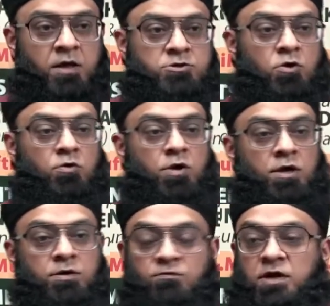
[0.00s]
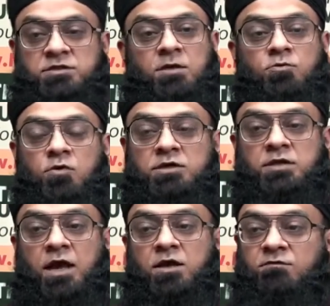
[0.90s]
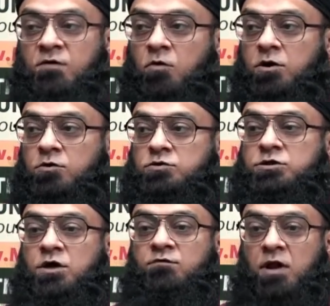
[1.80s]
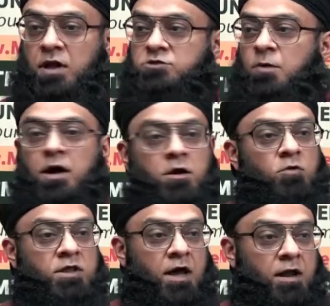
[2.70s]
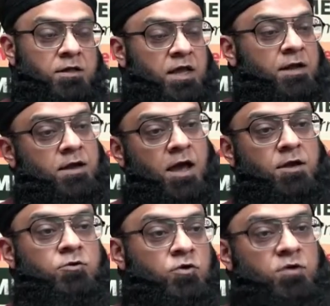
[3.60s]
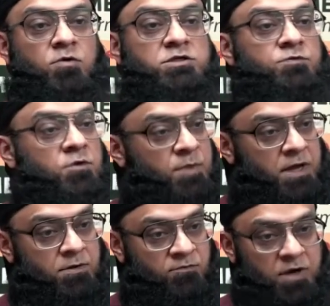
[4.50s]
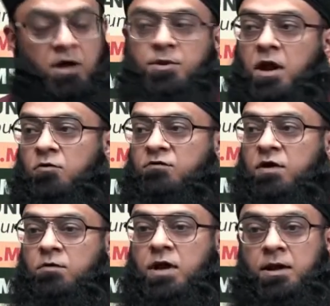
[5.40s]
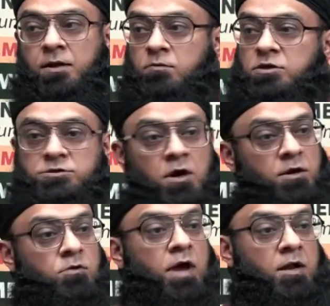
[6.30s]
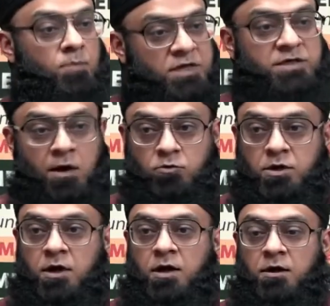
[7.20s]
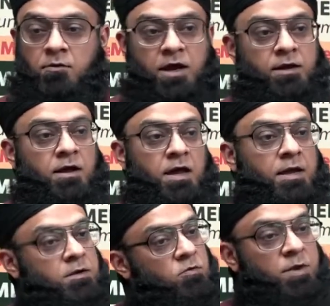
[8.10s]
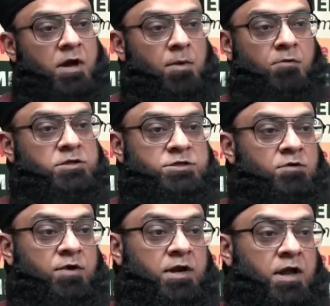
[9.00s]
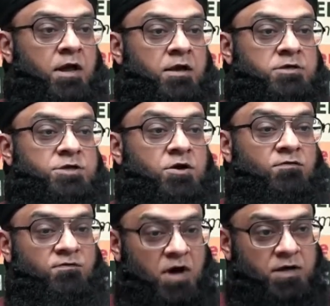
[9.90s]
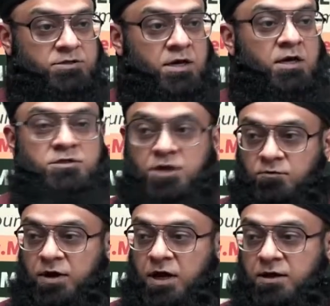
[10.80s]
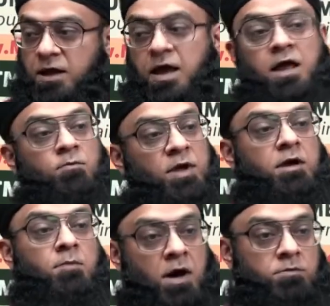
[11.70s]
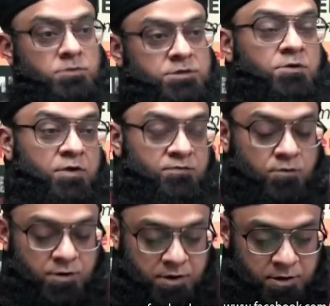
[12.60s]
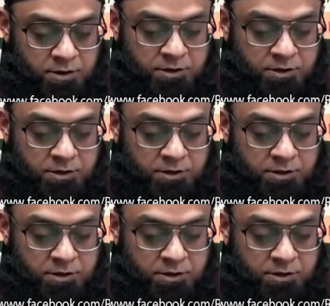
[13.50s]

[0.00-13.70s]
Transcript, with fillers: So it's up to us. Like if we want to serve Allah subhanahu wa ta'ala, the entire universe will be will come in our favor and it will start to help us out, right? And it will become our servant instead of us serving it and become a servant for uh,